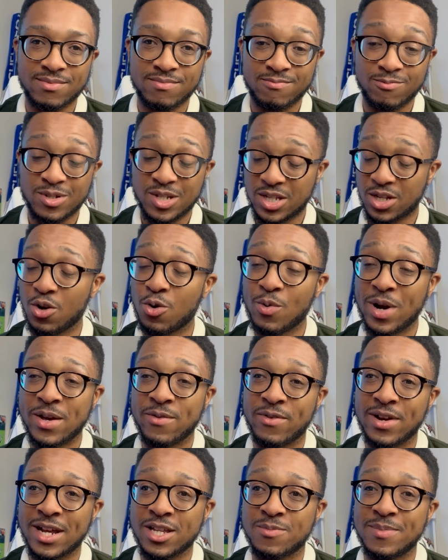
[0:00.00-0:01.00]
We're still waiting
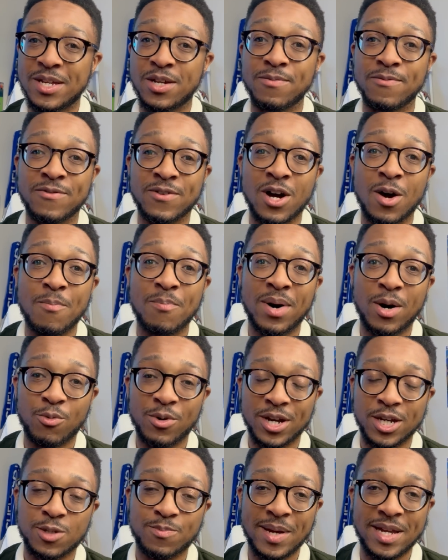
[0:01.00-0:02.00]
for that to be confirmed, but we're
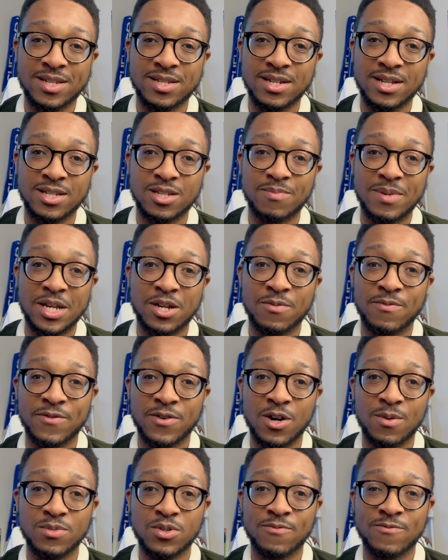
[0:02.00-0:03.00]
expecting it to be
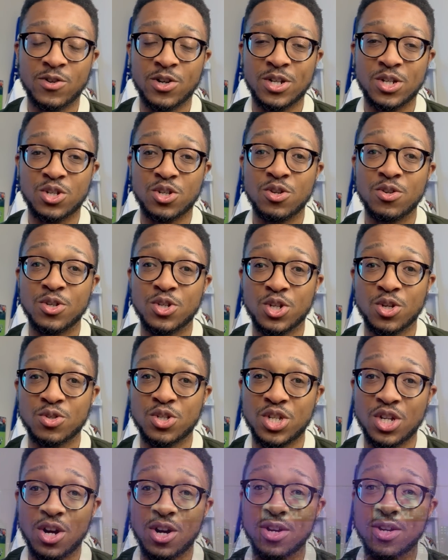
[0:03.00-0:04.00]
confirmed very soon. So
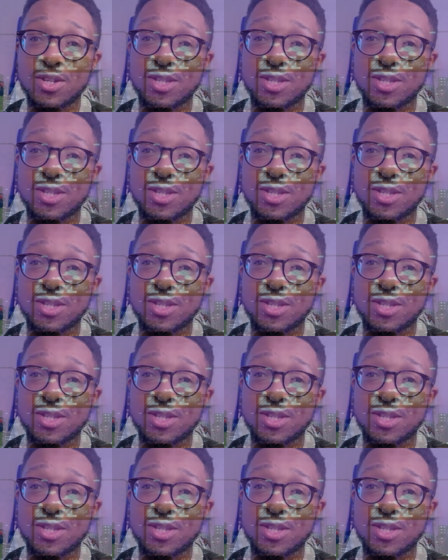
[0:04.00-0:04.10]
Thiago